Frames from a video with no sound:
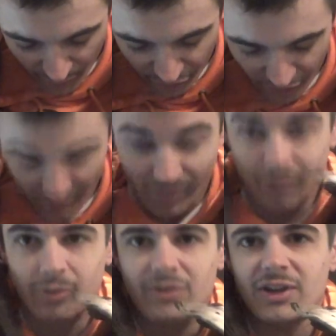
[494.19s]
extreme
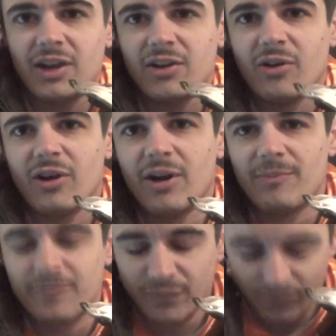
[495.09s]
cold weather gear, not
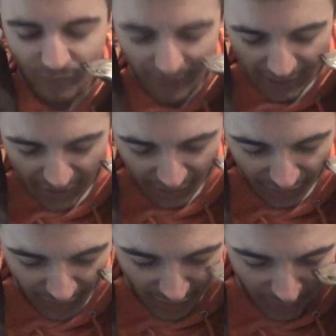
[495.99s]
um, really kind
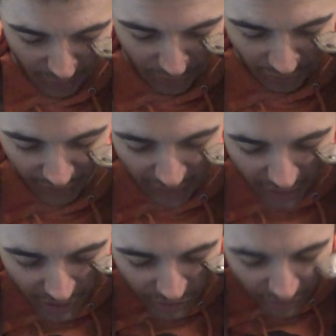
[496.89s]
of uncomfortable stuff.
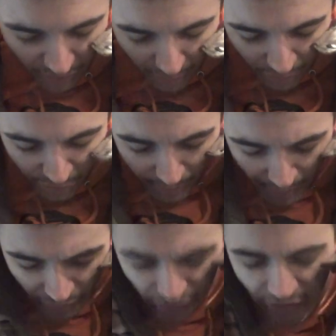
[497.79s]
So double zip
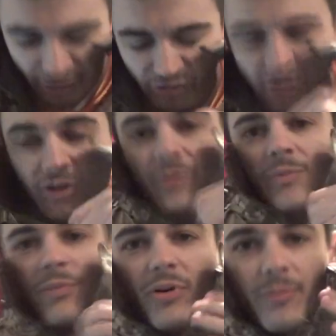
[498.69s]
as said, so
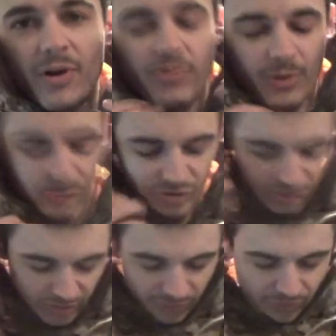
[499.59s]
put both bits of
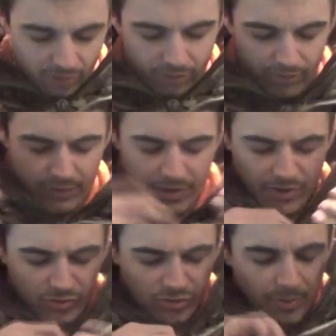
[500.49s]
the zip through, then
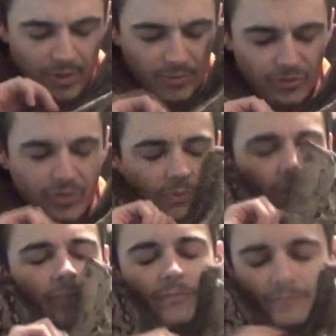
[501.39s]
you zip up the top one.